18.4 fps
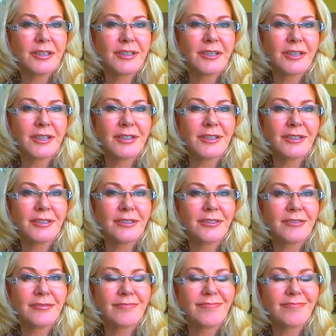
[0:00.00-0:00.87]

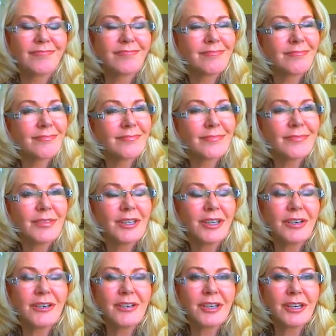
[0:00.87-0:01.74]
then,
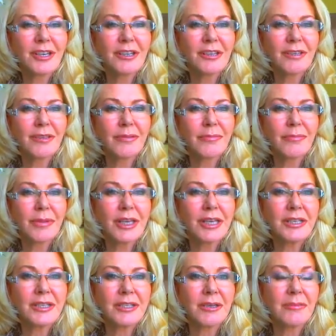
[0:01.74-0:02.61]
you know, that can
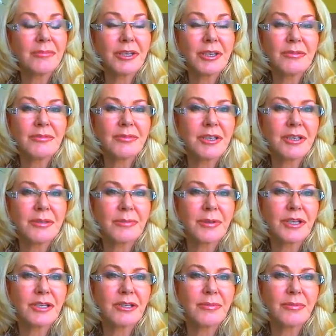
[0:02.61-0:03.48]
mean sometimes it's
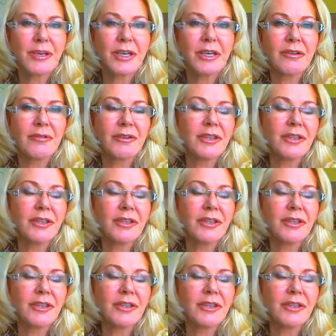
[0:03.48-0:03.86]
meant to be.